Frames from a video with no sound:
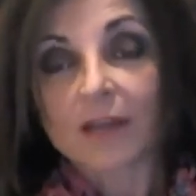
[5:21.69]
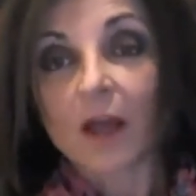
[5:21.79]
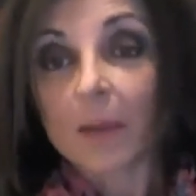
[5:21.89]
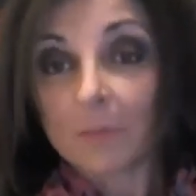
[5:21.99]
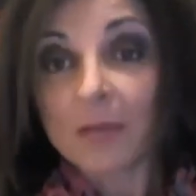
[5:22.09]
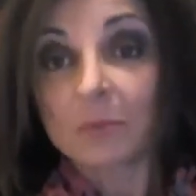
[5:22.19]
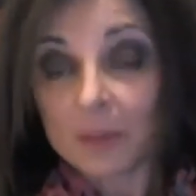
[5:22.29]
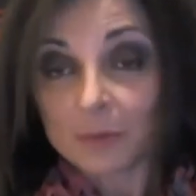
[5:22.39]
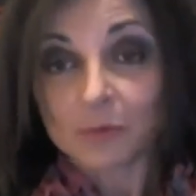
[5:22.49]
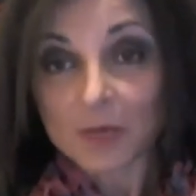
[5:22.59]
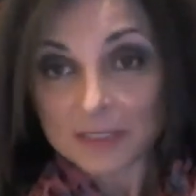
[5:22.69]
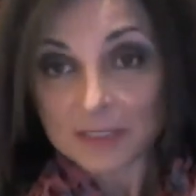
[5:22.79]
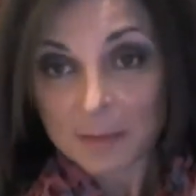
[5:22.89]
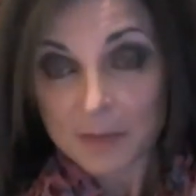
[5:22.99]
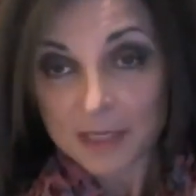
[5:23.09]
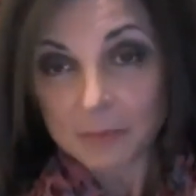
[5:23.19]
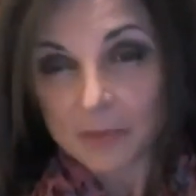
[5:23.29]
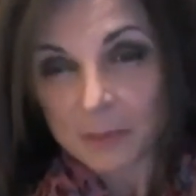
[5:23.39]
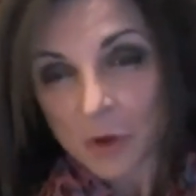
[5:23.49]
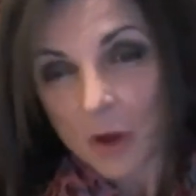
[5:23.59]
Now, I might be able to raise some money,
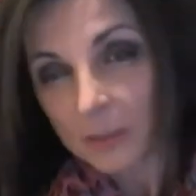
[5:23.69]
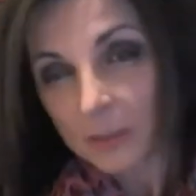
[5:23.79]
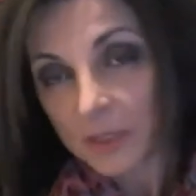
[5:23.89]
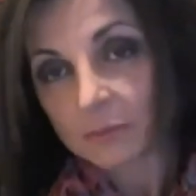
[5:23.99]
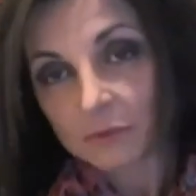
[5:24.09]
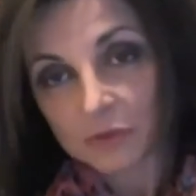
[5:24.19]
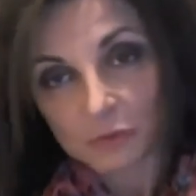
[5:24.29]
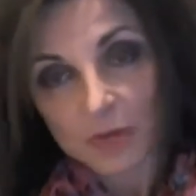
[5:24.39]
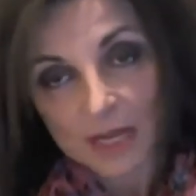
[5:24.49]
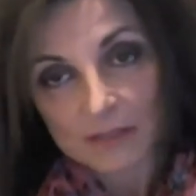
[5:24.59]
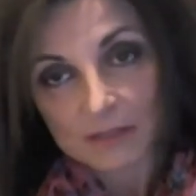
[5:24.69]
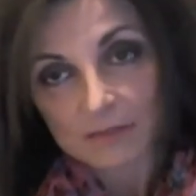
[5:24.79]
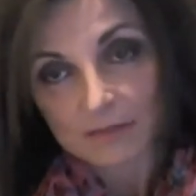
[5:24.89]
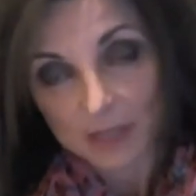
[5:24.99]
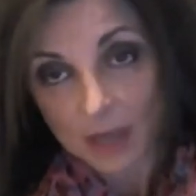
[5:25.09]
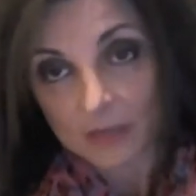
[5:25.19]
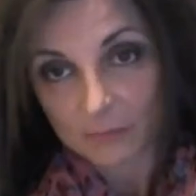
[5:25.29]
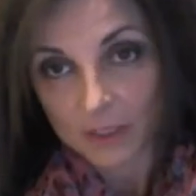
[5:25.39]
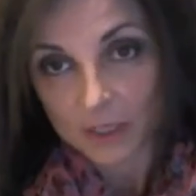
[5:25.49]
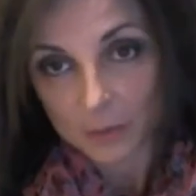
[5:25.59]
but I'm not going to be able to raise the kind of
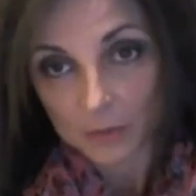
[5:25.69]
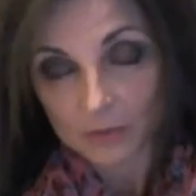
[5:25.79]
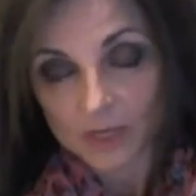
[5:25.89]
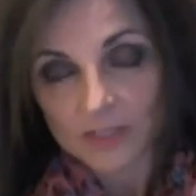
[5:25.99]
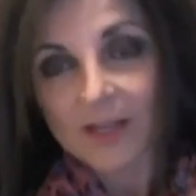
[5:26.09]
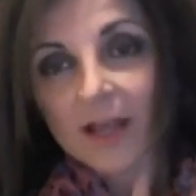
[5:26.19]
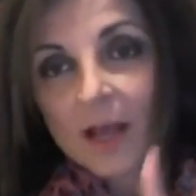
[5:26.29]
money I want to raise.